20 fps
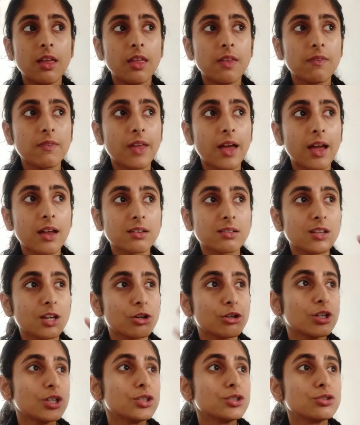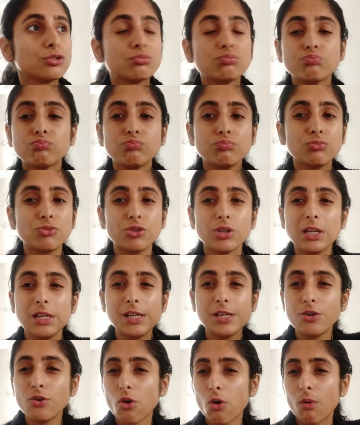that there is really
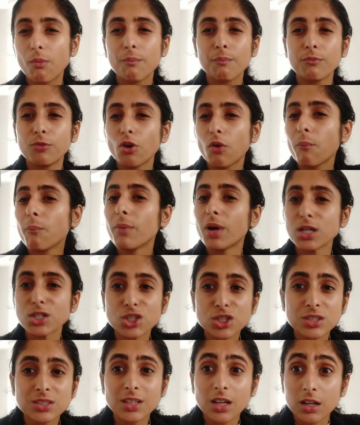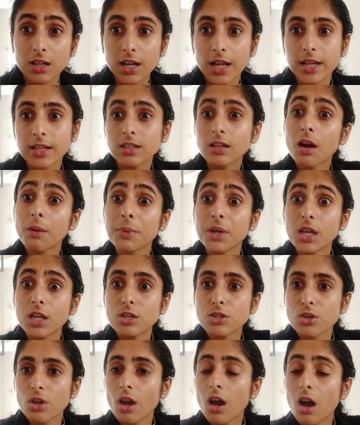not much sunlight coming
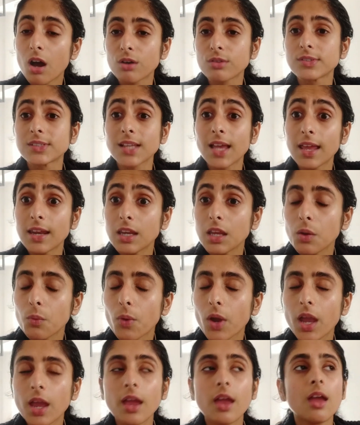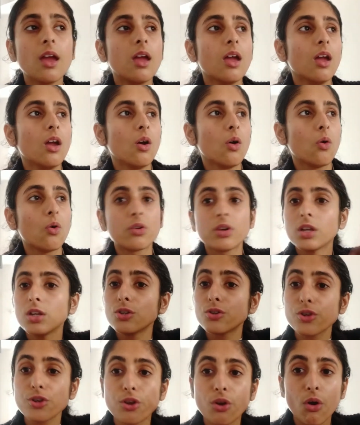into your house anyway, or
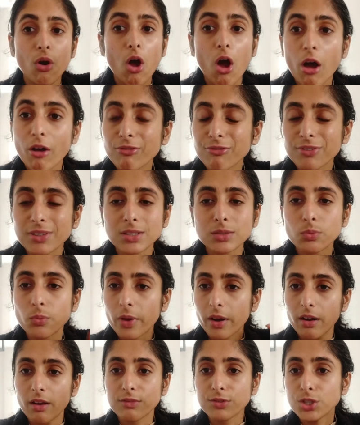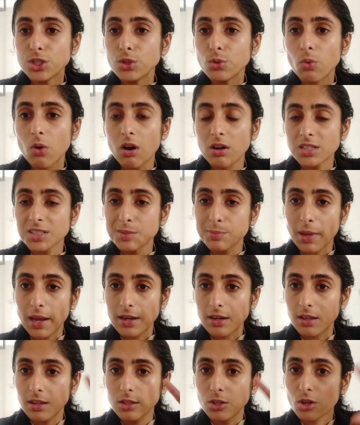into your office, wherever you are
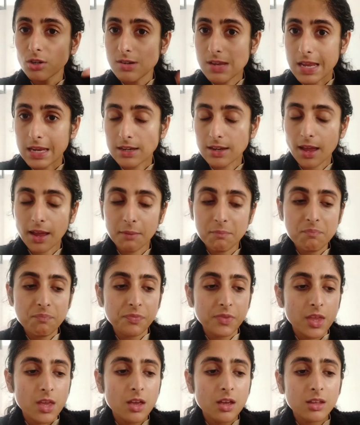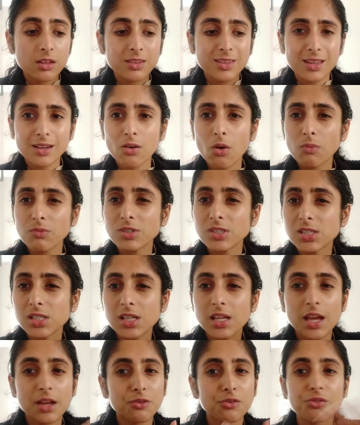spending your daytime, then
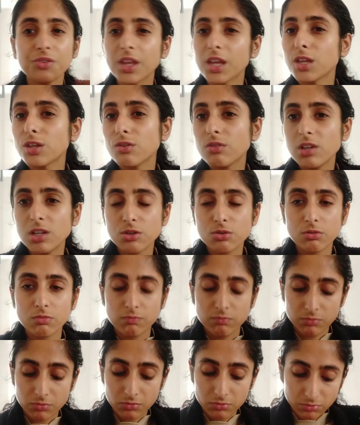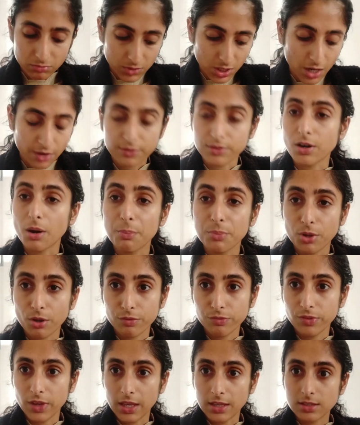obviously I don't think you need to cover up your
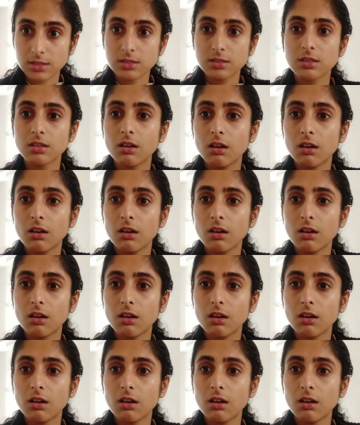face